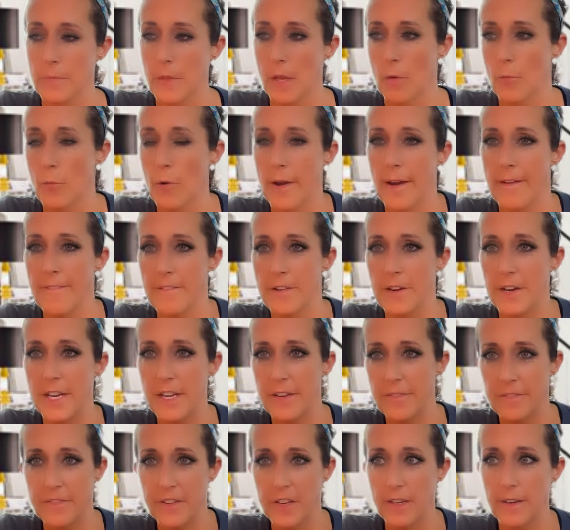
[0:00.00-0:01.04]
whatever he
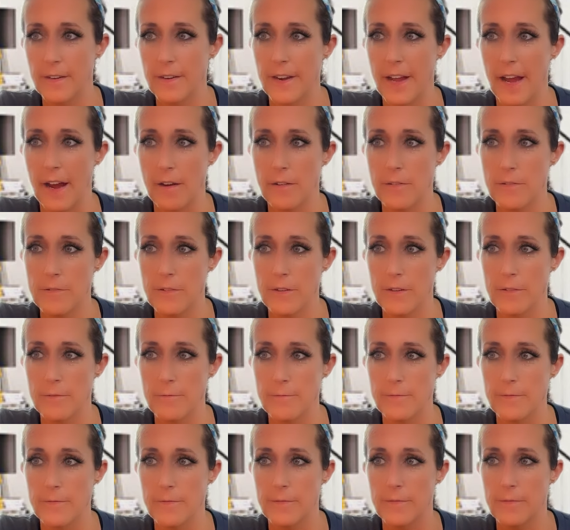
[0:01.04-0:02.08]
figured out,
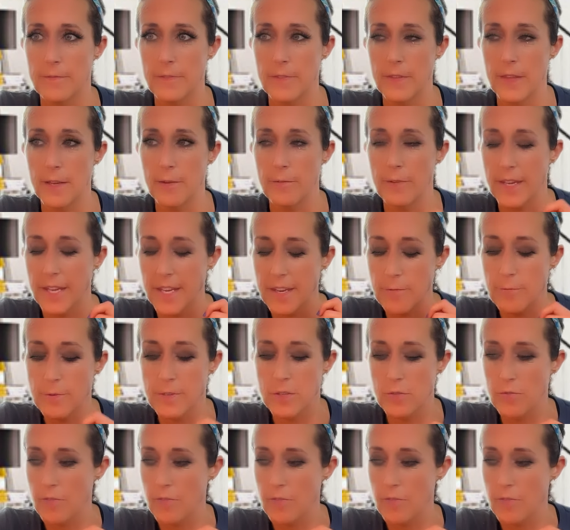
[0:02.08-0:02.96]
he was